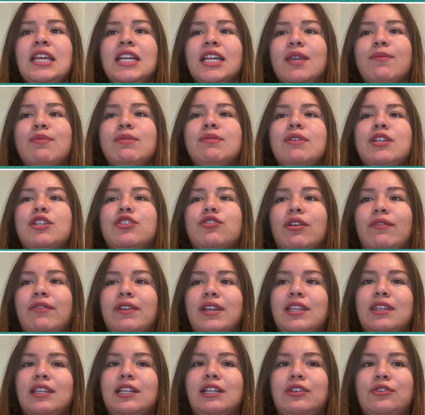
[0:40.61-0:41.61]
keeps me
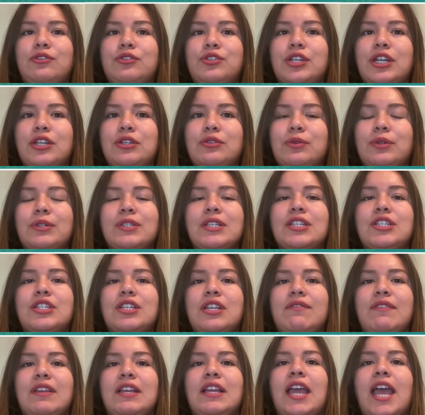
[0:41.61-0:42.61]
driven in the lucha towards
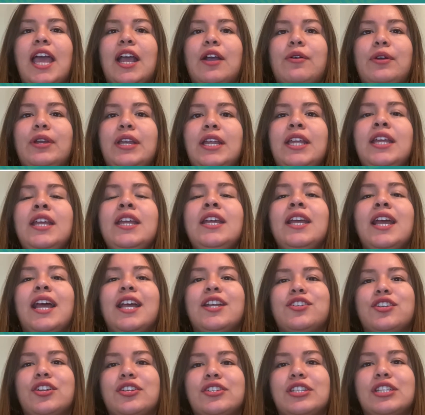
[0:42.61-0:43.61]
achieving equity
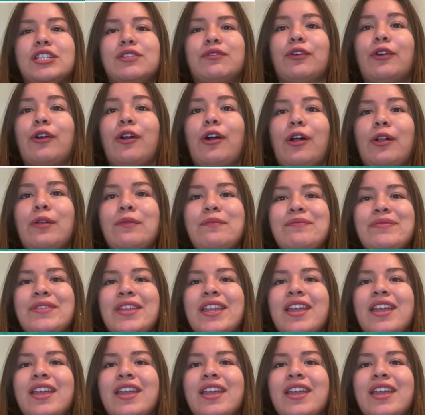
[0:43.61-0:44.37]
and justice for all.